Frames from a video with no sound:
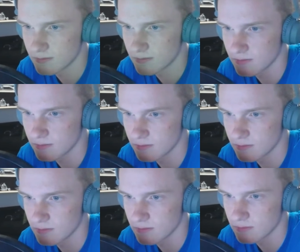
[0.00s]

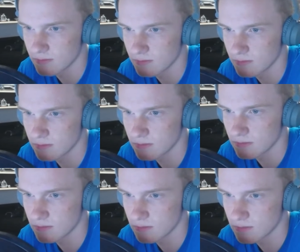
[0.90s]

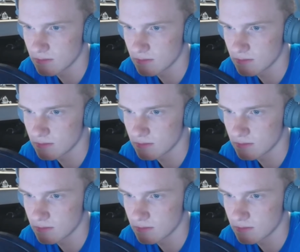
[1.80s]
Nobody speaks.